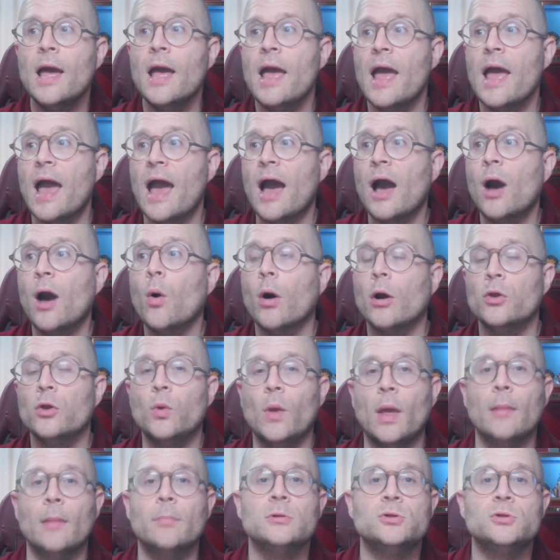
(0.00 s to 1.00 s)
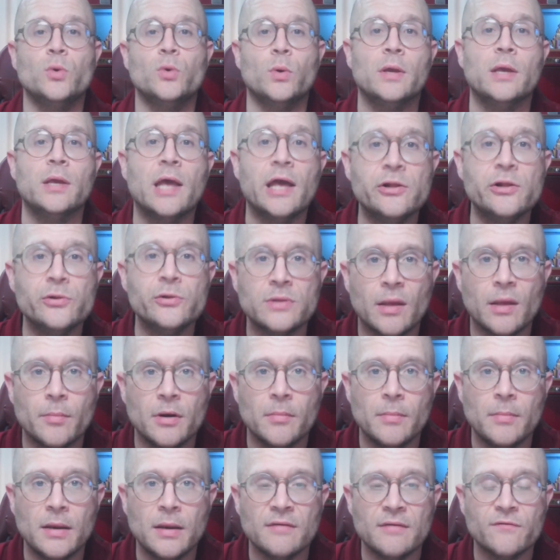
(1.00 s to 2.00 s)
How are you able to engage with them in a
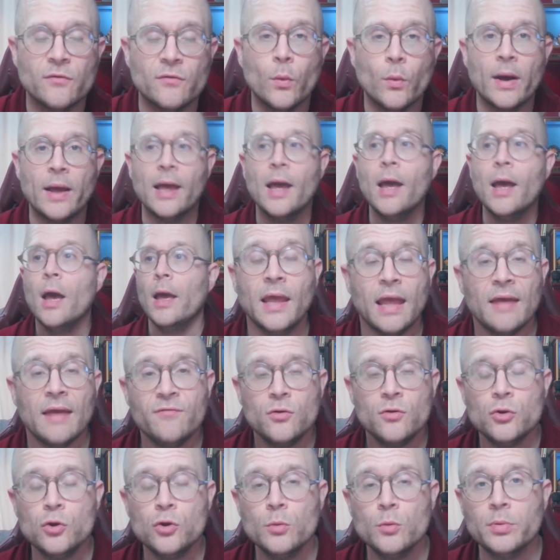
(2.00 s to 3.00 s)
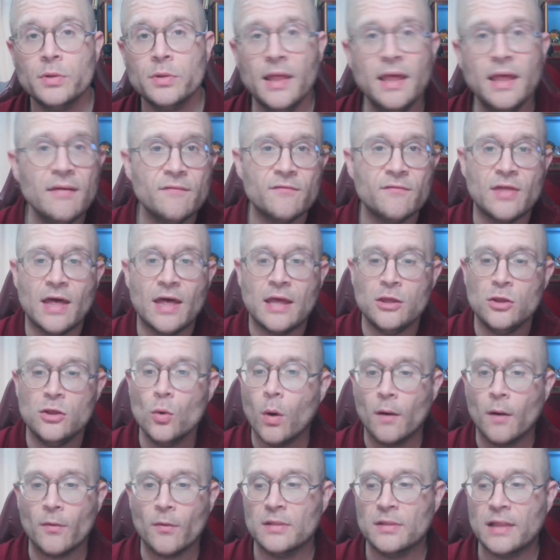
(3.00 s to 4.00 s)
meaningful way? If you do believe that you are
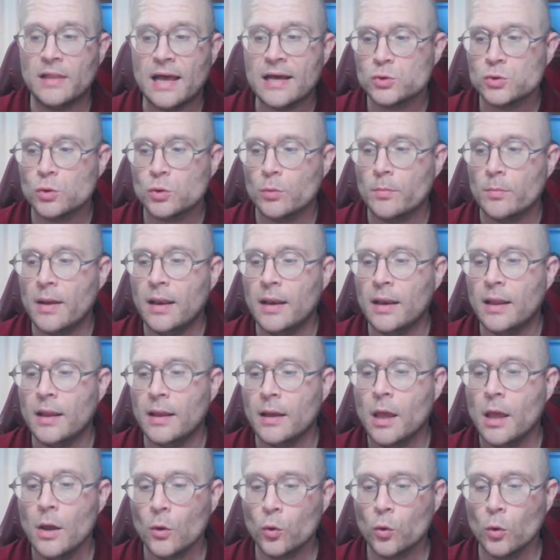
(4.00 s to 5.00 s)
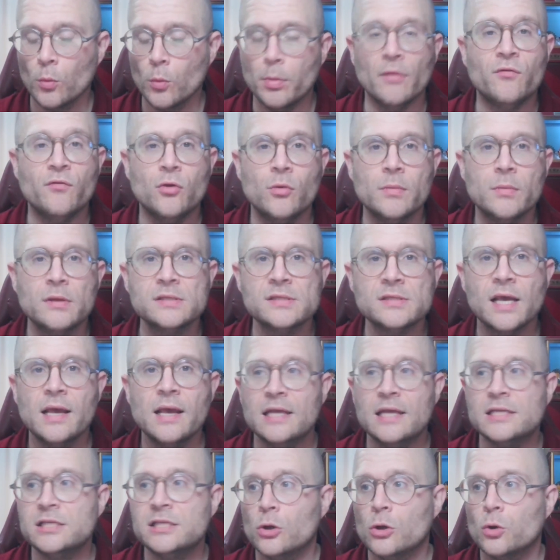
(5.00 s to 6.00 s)
the last remaining group of humans, is
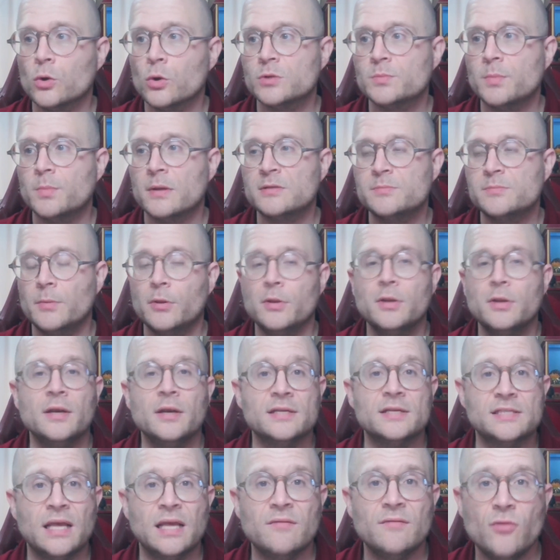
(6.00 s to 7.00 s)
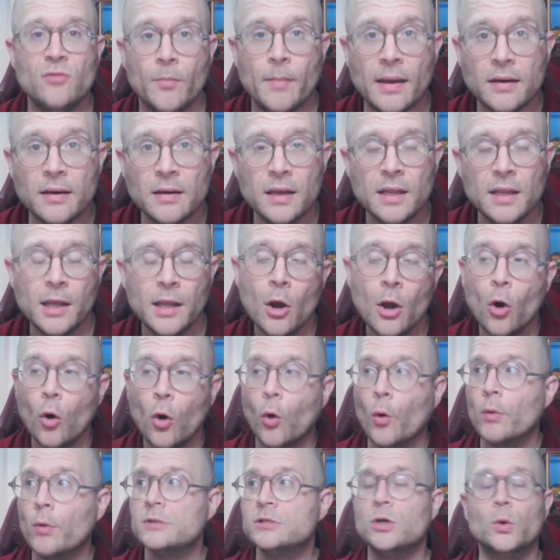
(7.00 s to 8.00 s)
it your responsibility to save humanity, or
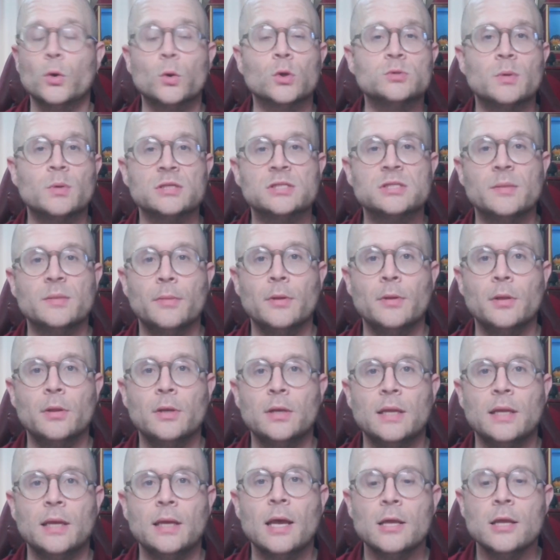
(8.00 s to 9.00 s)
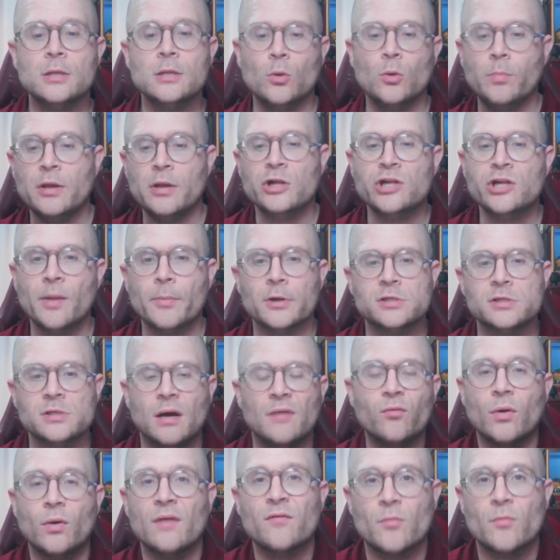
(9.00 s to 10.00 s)
is it your responsibility to be shepherds of
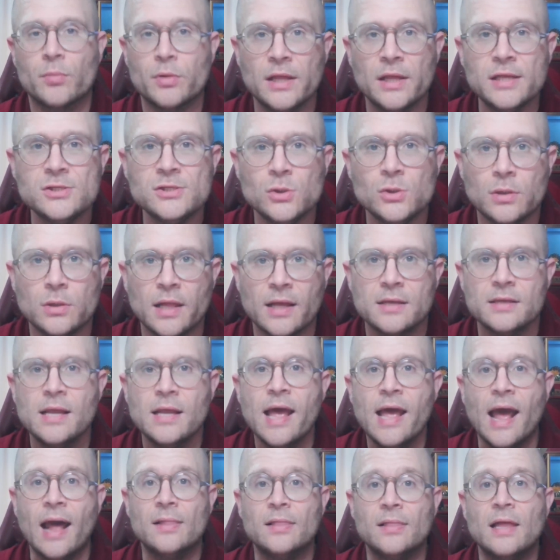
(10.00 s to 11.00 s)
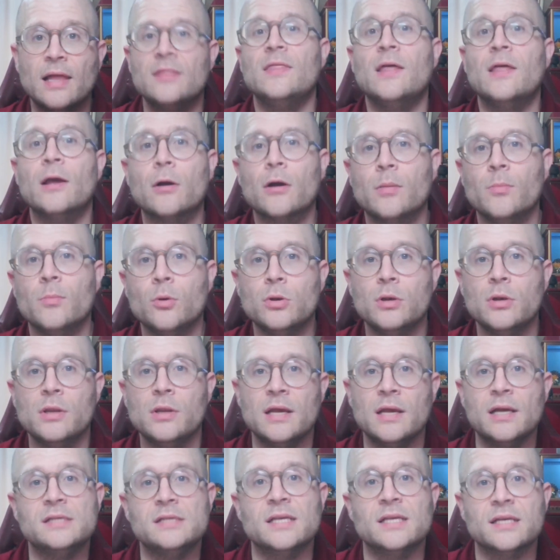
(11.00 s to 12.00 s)
whatever place you land and let their community
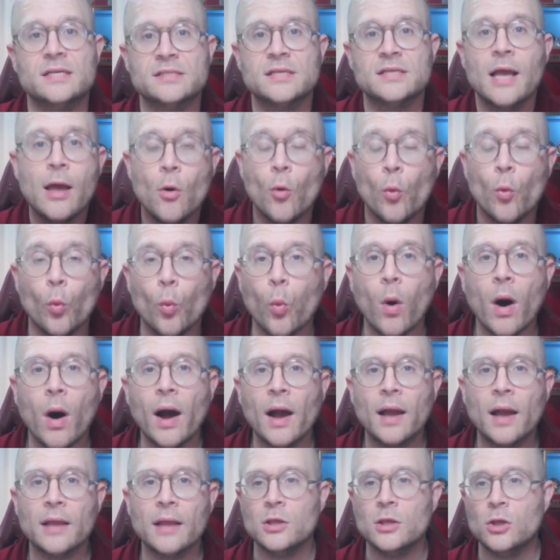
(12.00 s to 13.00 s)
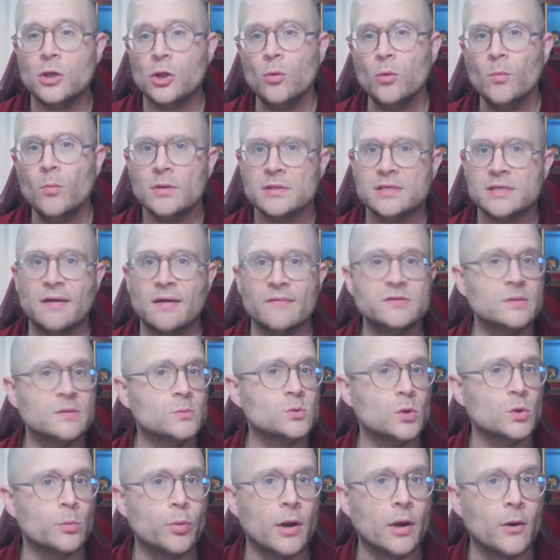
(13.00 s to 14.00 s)
exist? Why do humans have some sort of
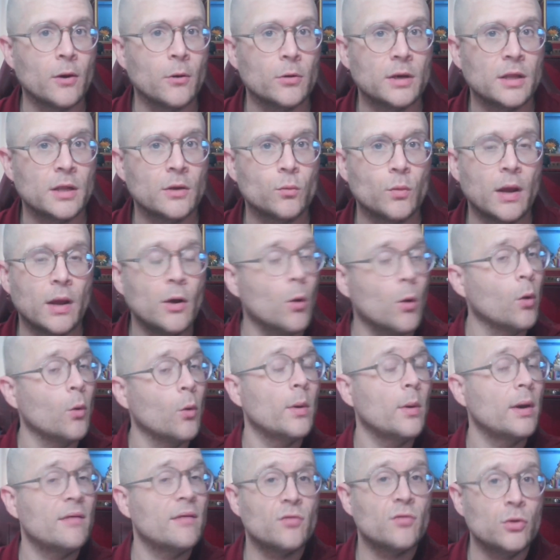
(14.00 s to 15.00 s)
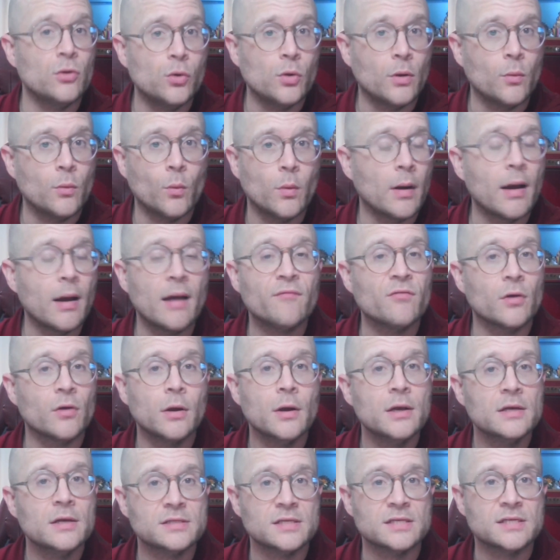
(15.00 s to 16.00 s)
priority, right? Or wherever
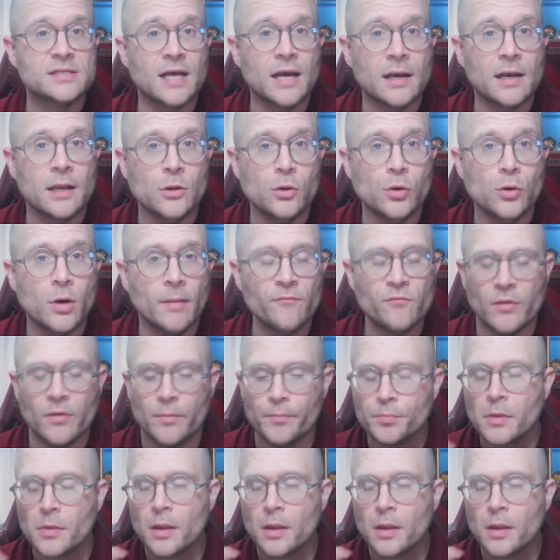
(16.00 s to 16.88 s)
society you come from.